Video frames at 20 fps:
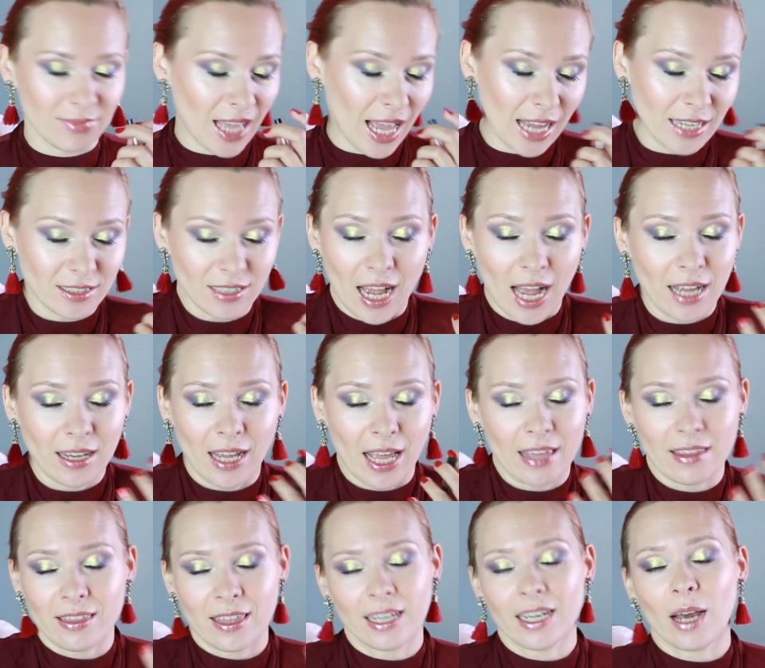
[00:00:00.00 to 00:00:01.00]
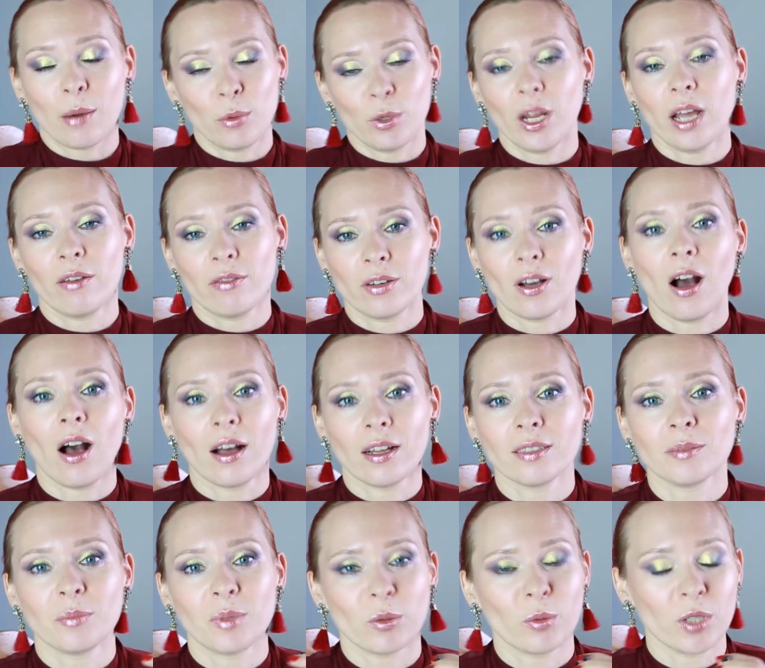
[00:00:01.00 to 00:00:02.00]
I think I would have
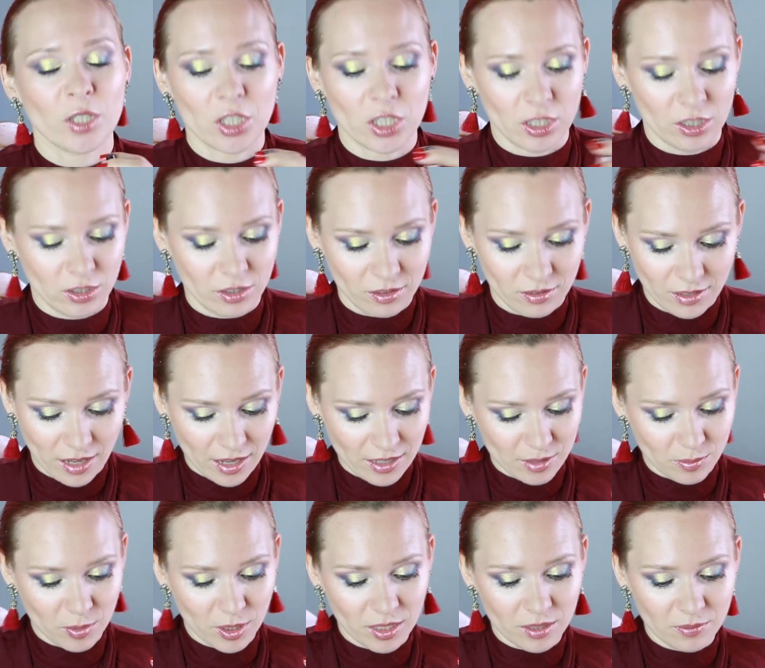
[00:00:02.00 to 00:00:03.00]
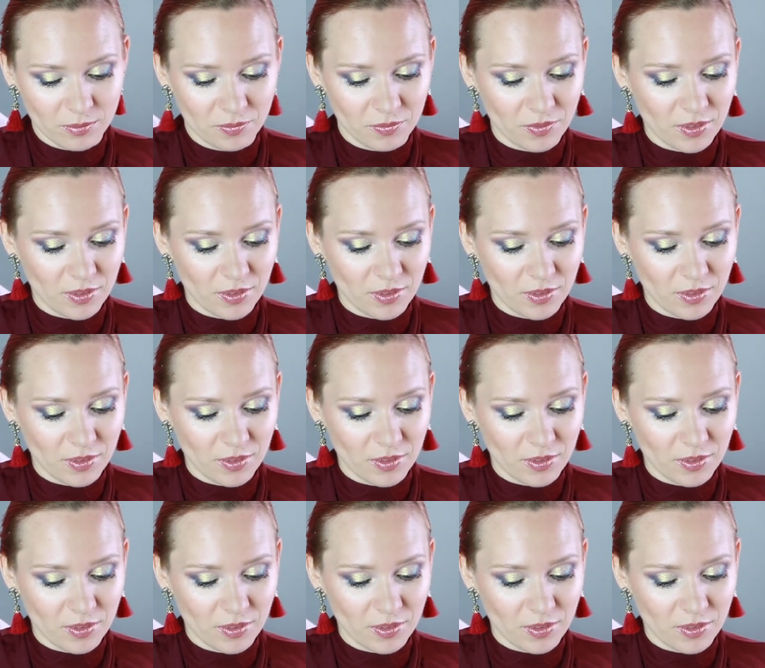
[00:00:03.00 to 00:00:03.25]
got Bewitching Jasmine.